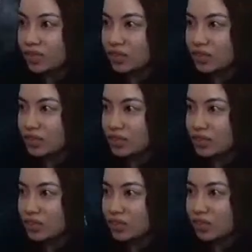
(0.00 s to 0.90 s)
Done.
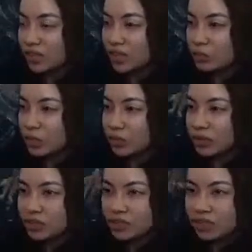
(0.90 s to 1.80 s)
Now I got more
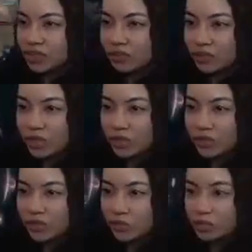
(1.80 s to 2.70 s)
where this came
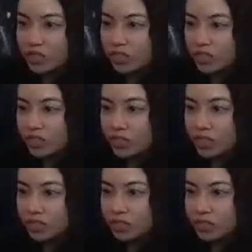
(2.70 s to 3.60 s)
from. Next
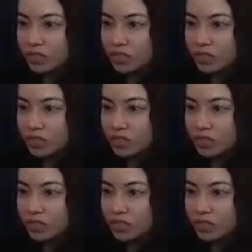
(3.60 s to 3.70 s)
set.